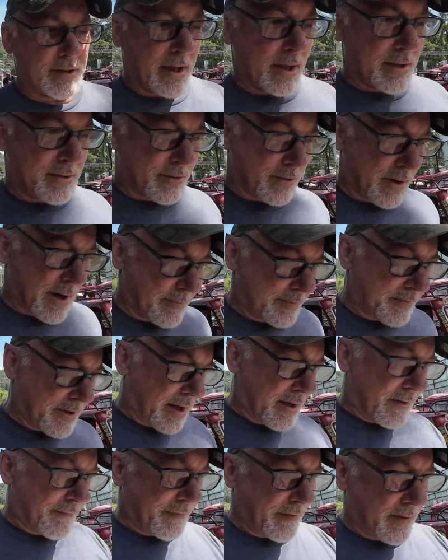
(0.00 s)
got dropped
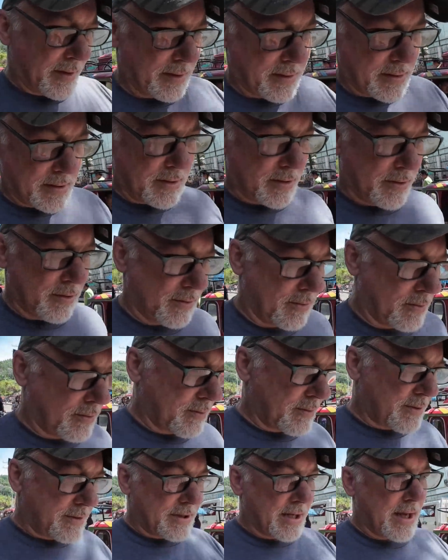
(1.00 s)
off
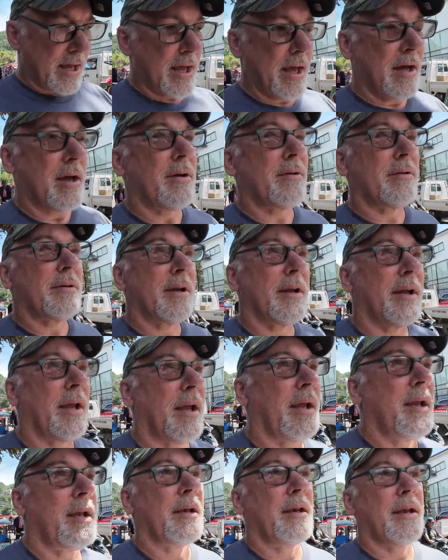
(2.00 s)
into town,
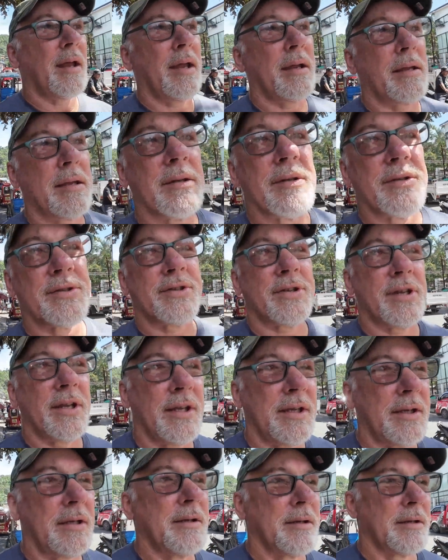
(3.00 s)
and I can
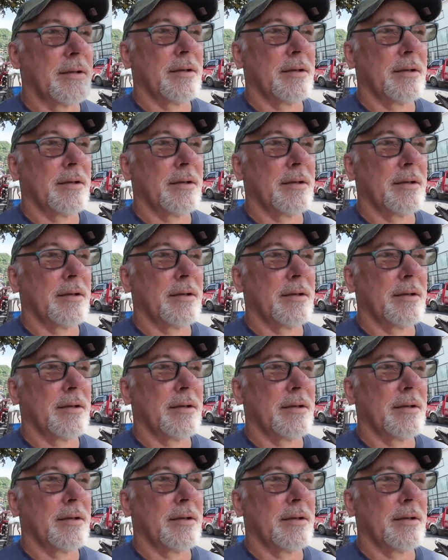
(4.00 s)
see